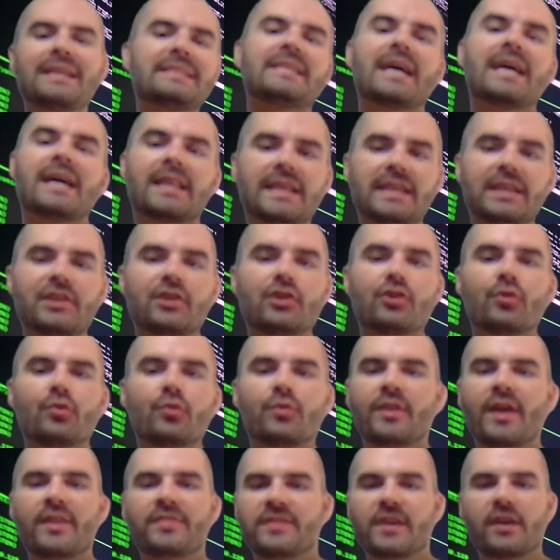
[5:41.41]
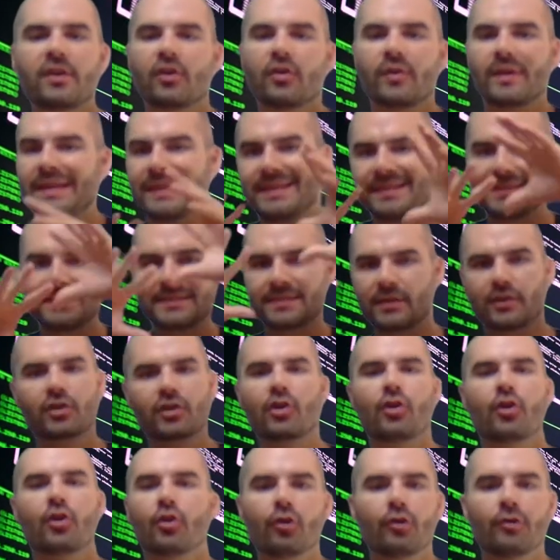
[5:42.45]
telling you that there is a
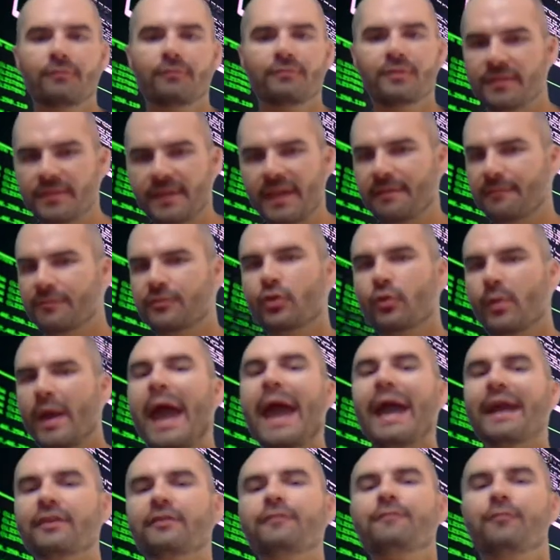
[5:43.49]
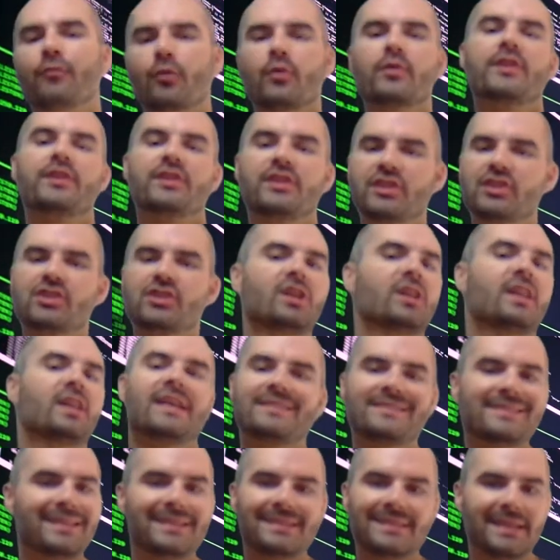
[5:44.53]
curve that they've cracked for the digital
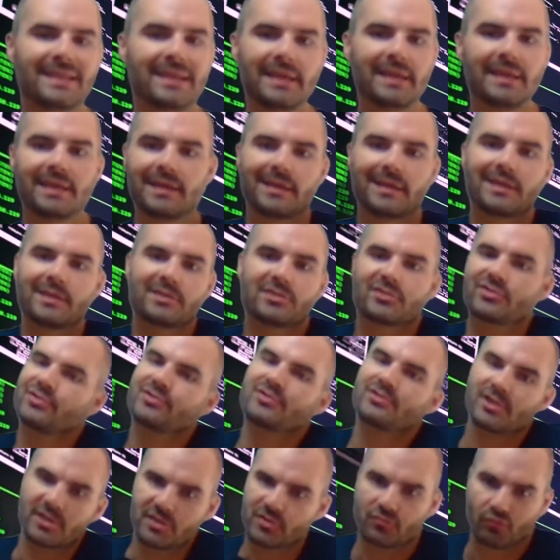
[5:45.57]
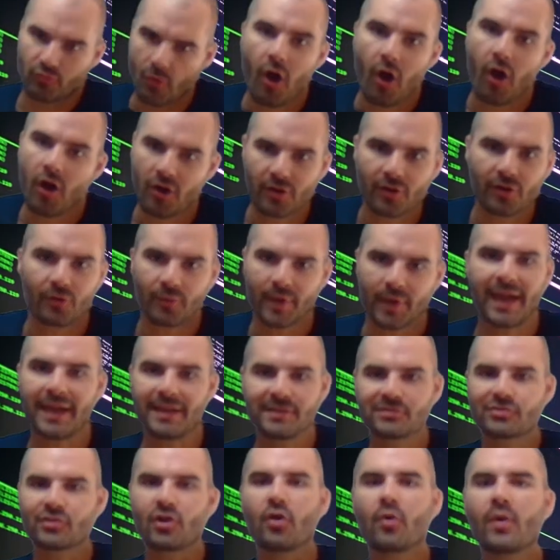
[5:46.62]
SAT is just wrong, okay?
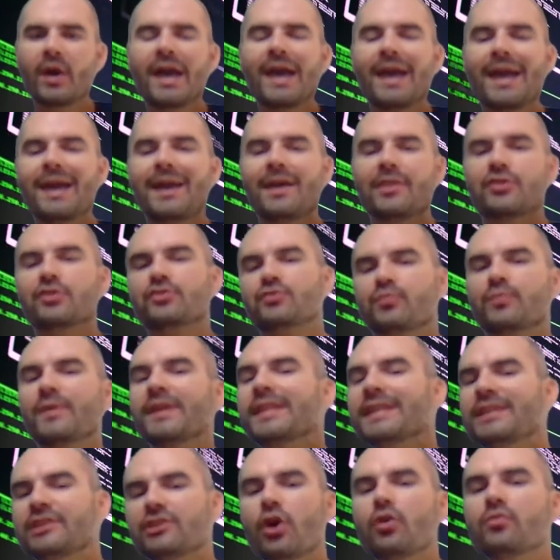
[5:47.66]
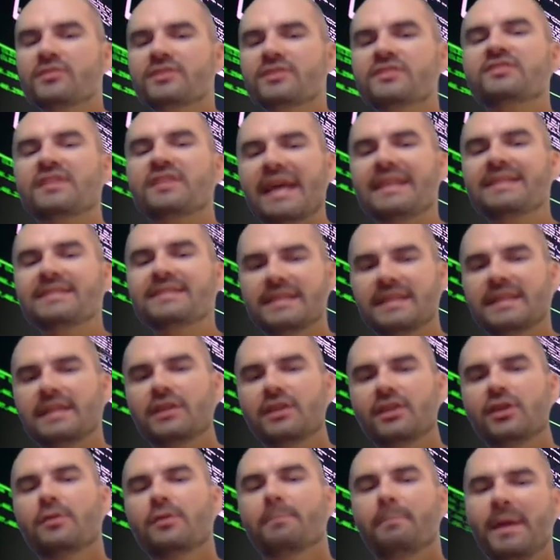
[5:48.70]
So there's really no sense
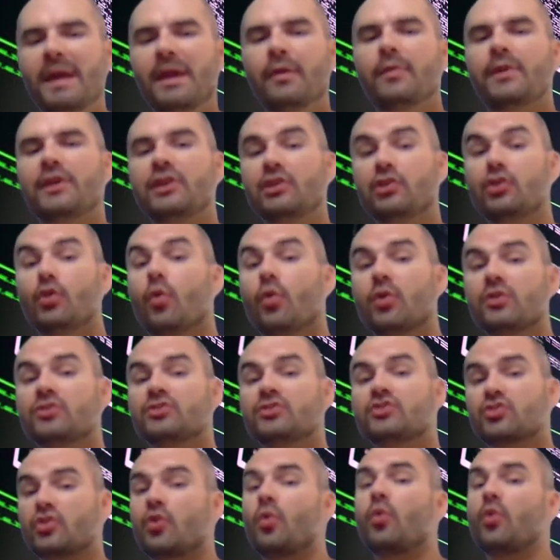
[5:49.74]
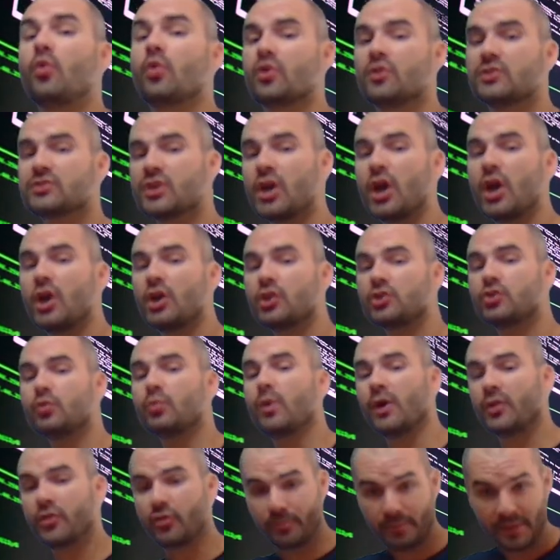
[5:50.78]
in comparing your scores
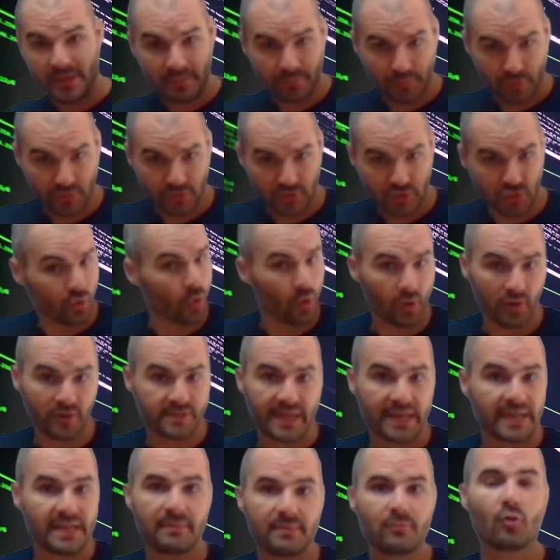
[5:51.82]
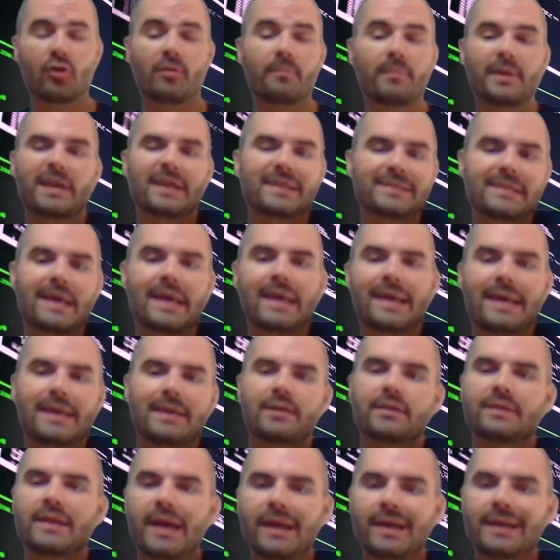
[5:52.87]
to other people's scores anymore because
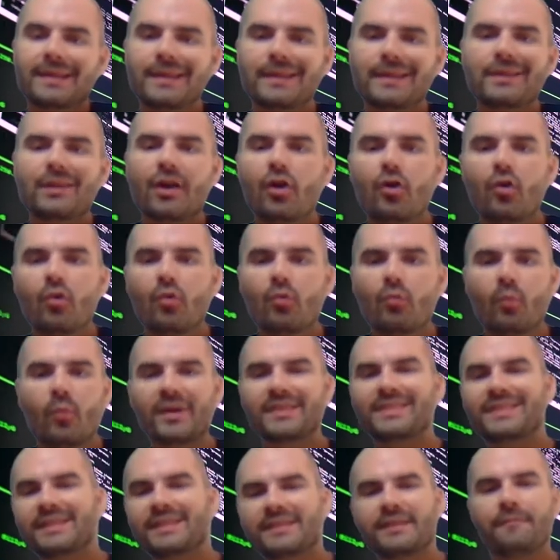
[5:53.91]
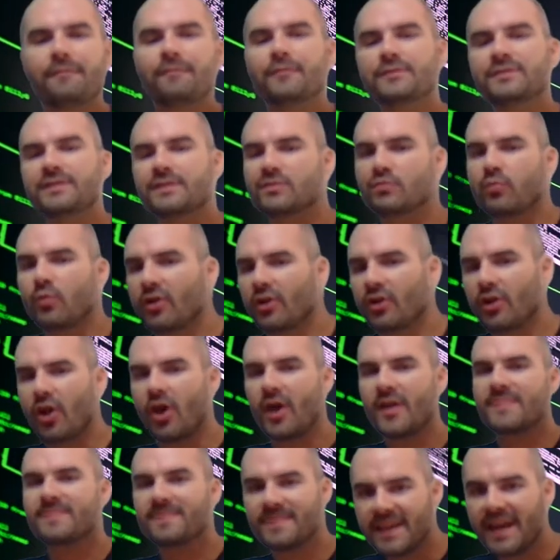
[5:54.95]
you're not gonna know what the differences were
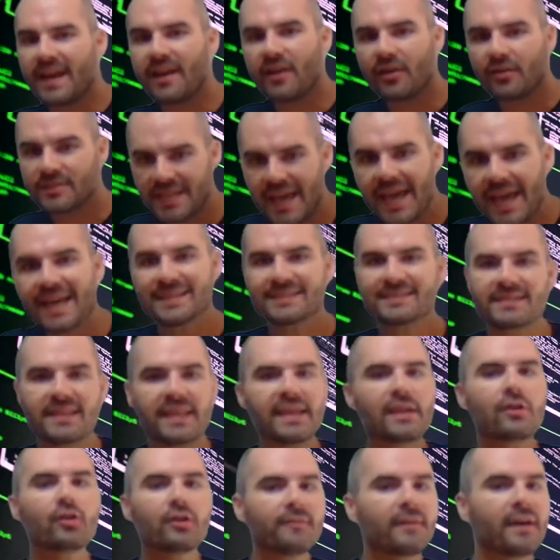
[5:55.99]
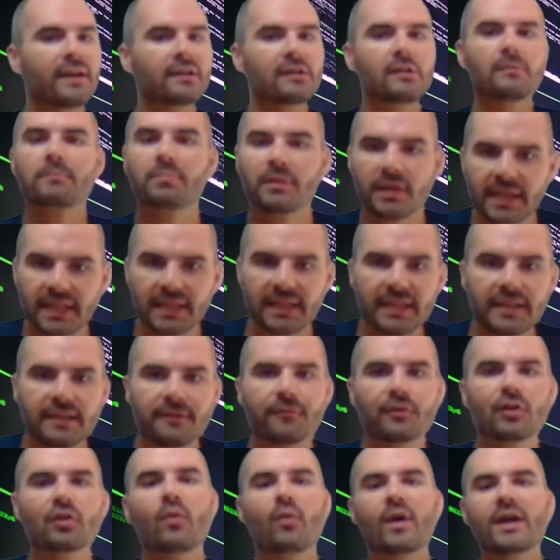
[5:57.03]
on their test. They could have had completely
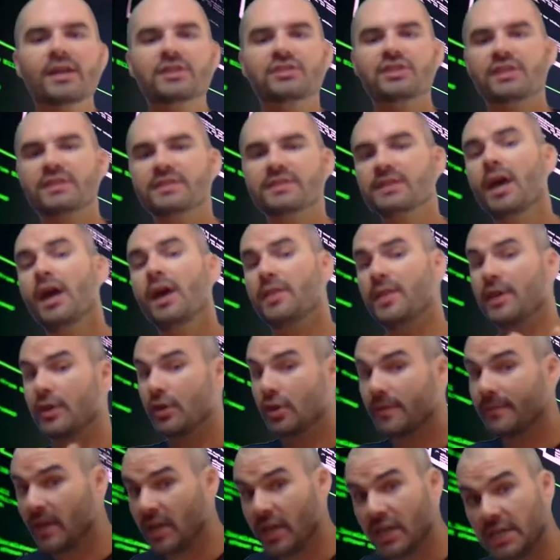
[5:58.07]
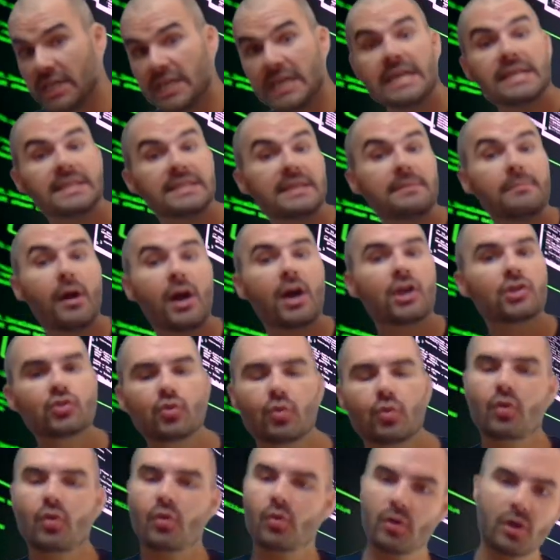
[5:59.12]
different questions. They could have had an easy
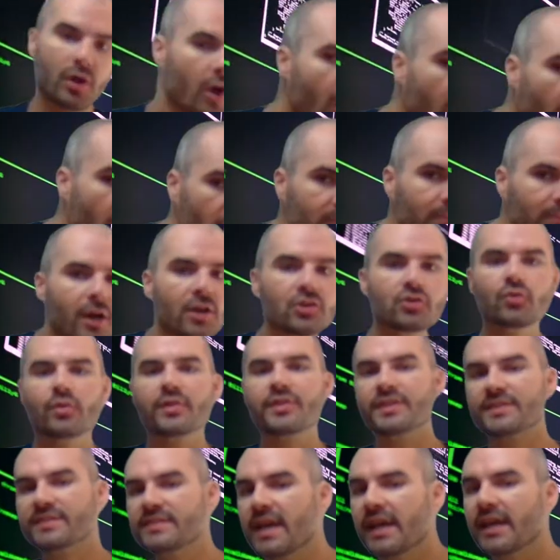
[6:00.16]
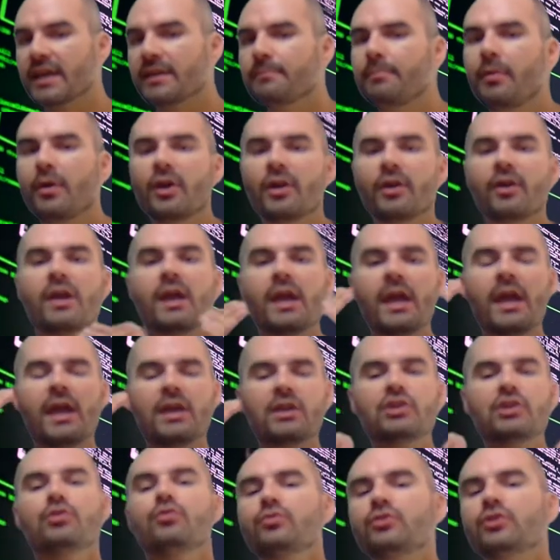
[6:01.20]
module or a hard module in the second part.
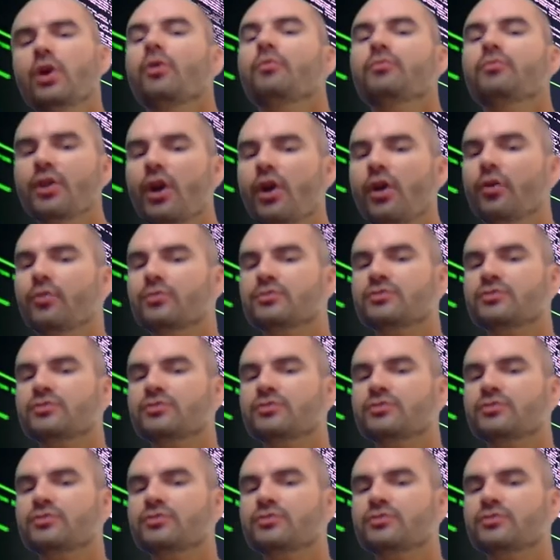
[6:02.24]
You don't know.